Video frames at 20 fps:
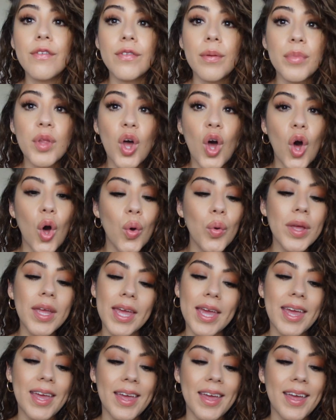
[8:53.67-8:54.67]
From the whole
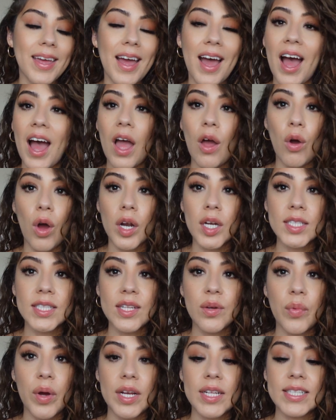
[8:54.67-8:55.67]
kit, I
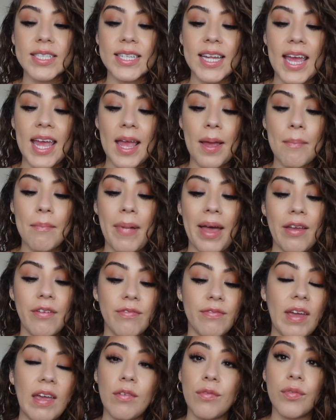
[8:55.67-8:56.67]
honestly want to say my
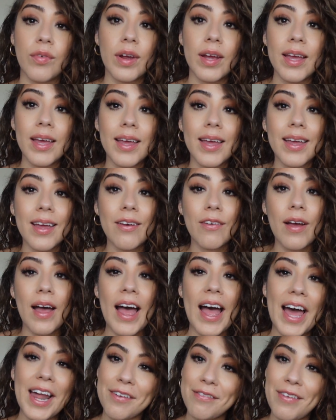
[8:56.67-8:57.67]
favorite
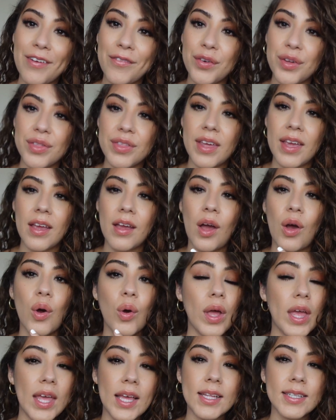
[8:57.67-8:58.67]
out of everything
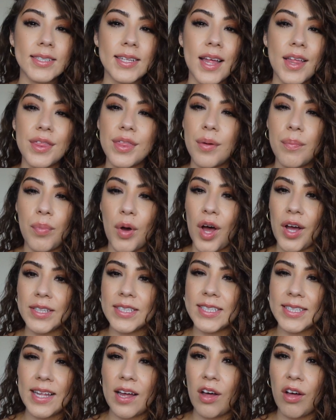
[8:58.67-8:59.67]
is the
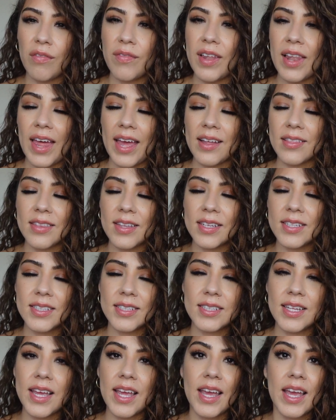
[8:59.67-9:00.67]
Bond Salve. Like this
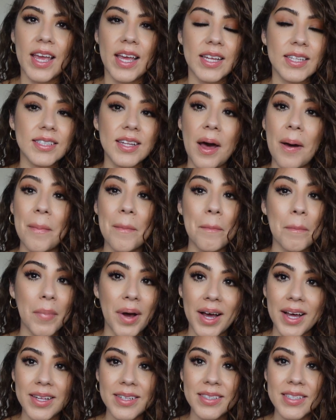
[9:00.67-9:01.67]
thing is a
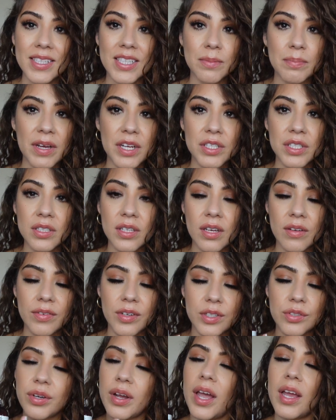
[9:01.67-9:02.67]
must, especially if
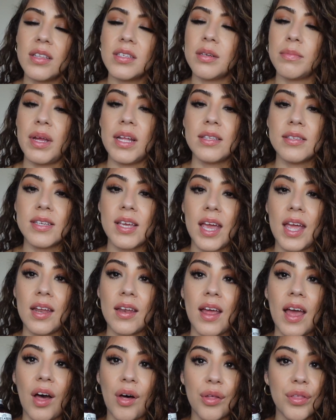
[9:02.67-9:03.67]
you're trying to
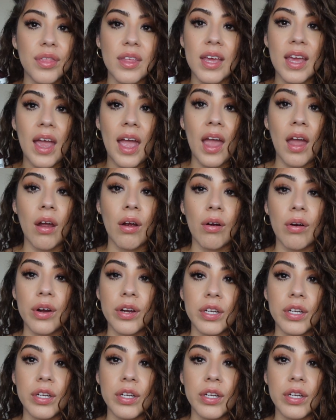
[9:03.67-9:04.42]
maintain healthy hair or